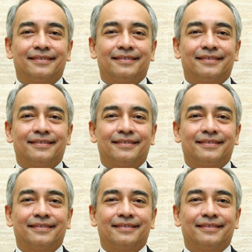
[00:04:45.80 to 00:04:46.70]

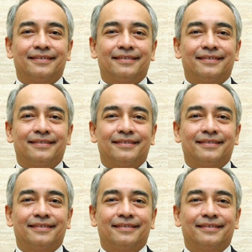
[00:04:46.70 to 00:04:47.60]

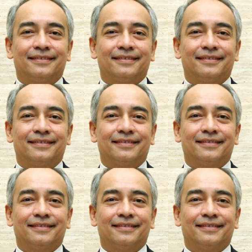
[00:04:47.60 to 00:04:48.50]

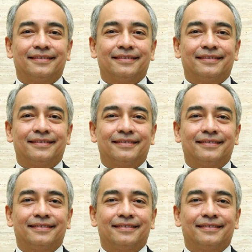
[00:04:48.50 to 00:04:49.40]

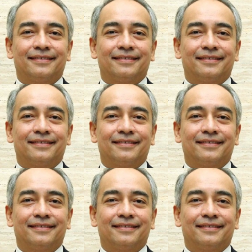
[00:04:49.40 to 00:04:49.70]
No one is speaking in this clip.